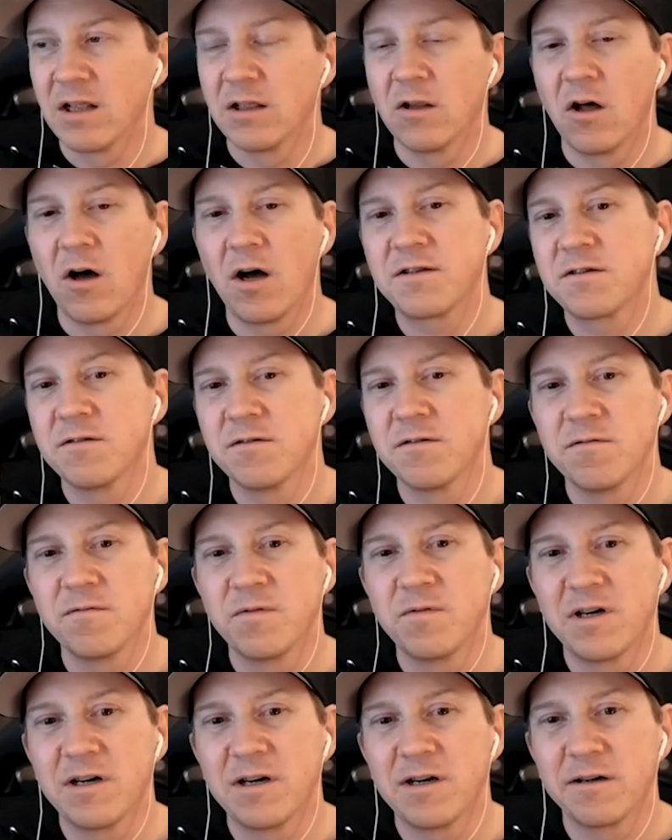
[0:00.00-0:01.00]
Lots
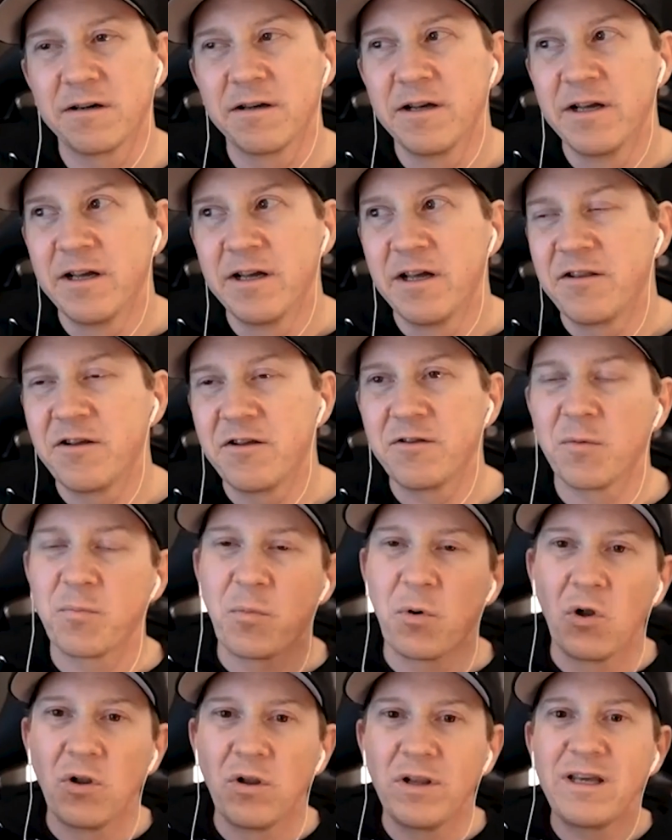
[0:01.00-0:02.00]
of they're
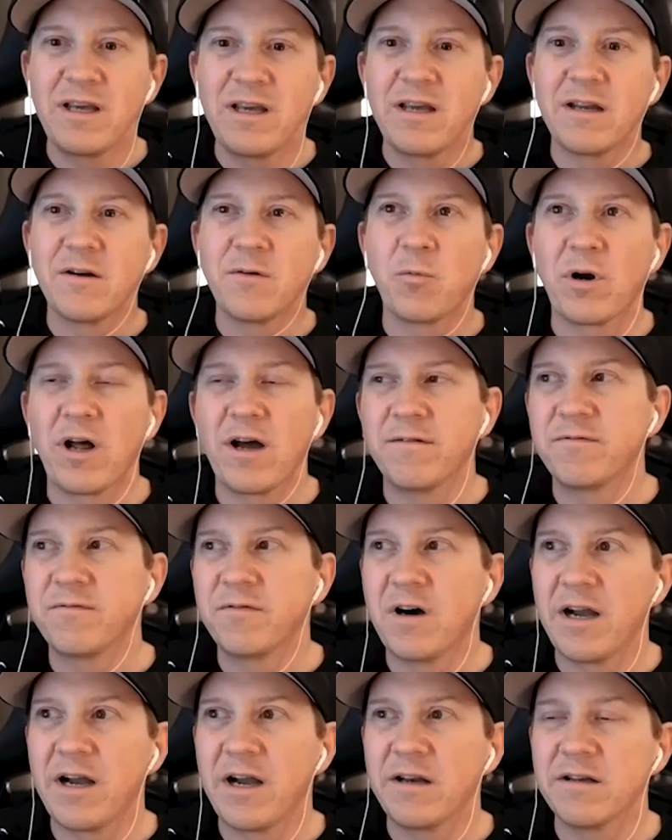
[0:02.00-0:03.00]
pulling in what I
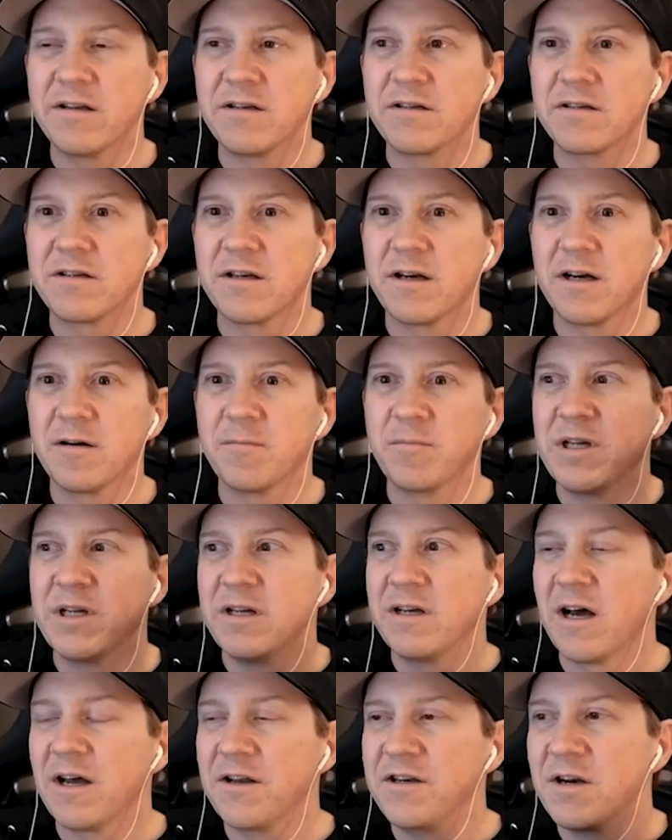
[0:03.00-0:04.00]
find is
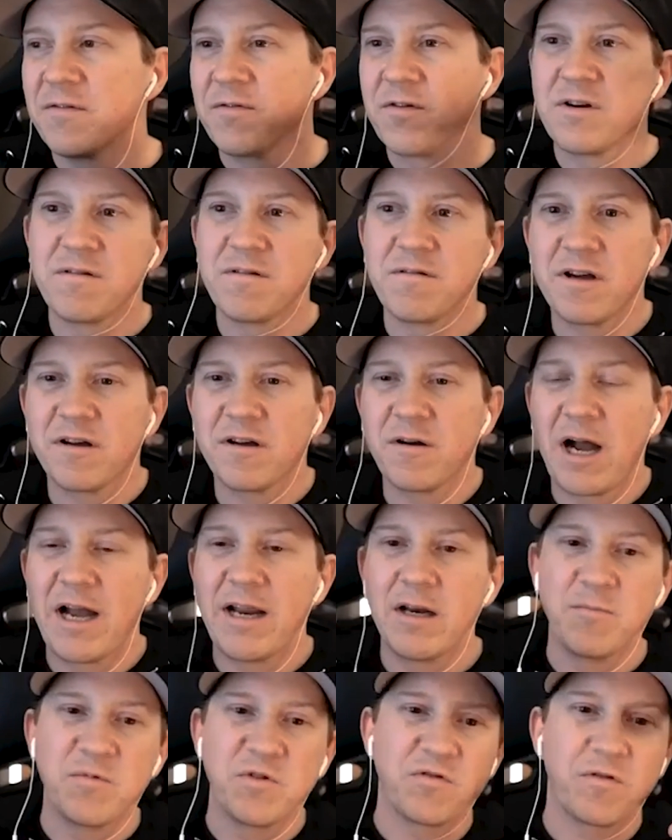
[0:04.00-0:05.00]
different
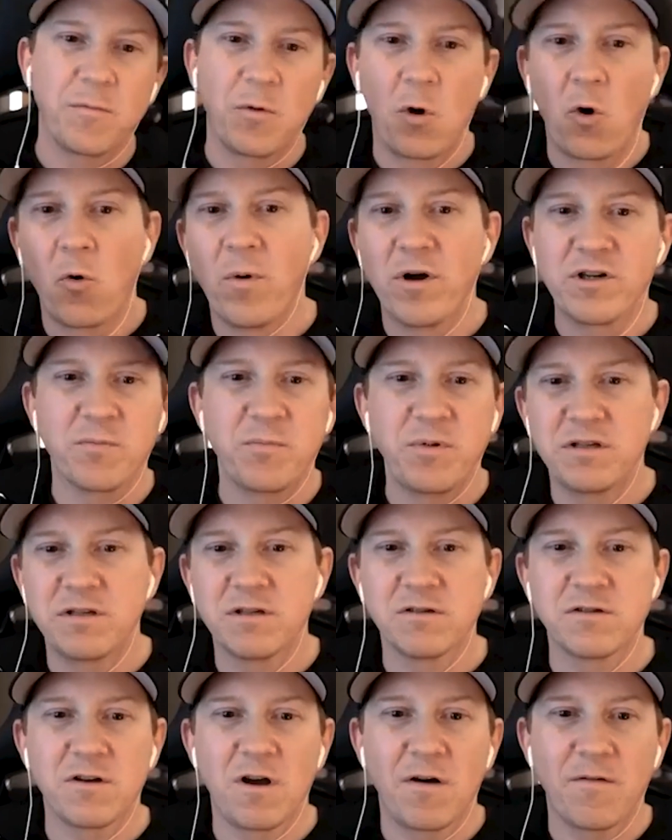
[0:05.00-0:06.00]
items from a whole bunch of pieces of